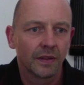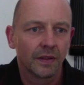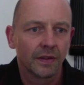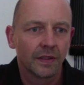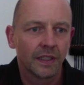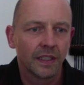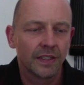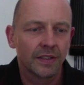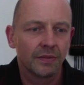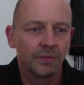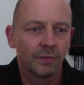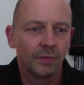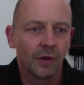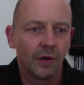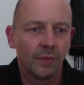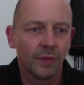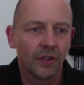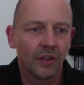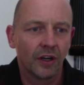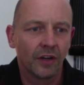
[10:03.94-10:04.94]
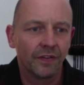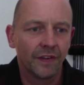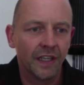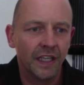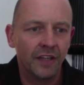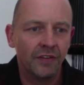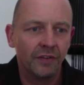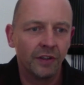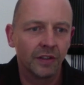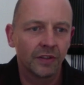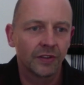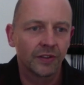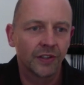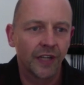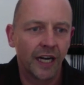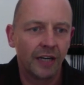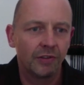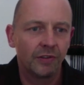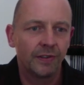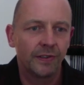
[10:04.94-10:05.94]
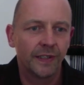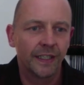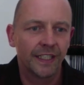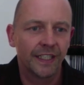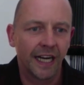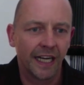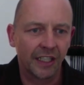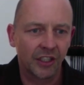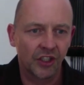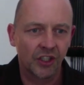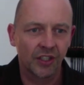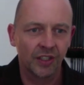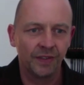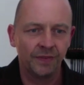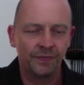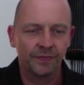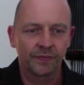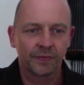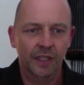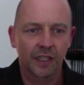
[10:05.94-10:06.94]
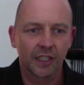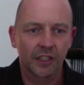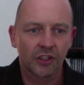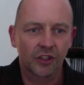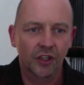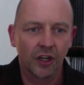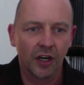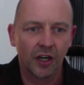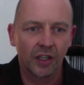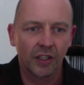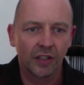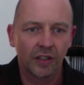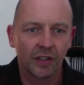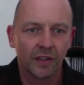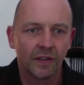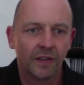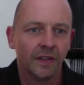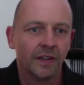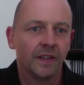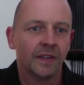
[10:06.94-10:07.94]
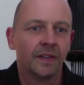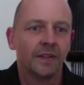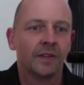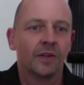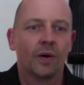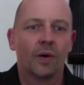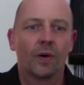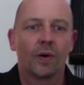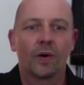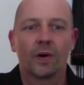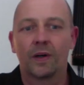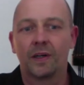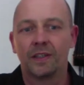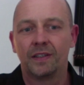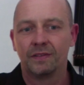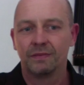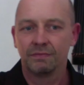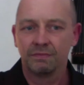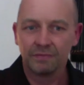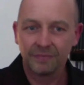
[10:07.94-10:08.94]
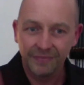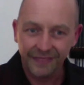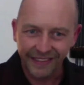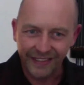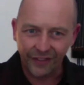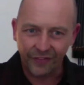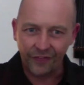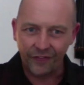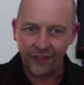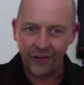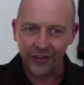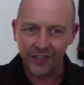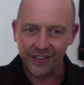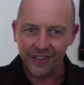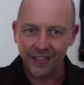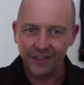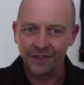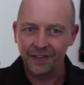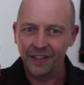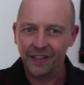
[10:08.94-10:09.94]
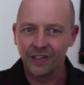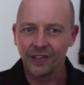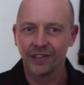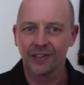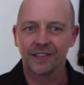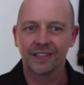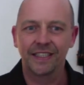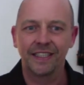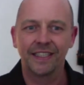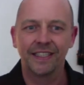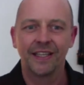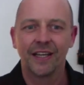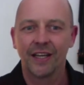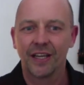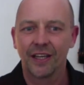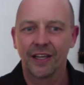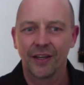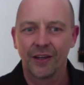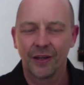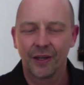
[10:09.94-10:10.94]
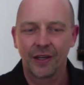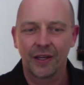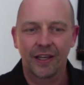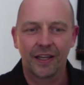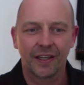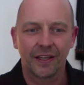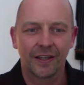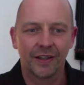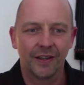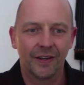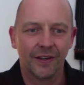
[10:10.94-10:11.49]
Till the moment of involuntary reduction, a jerk, or the first difficulty, he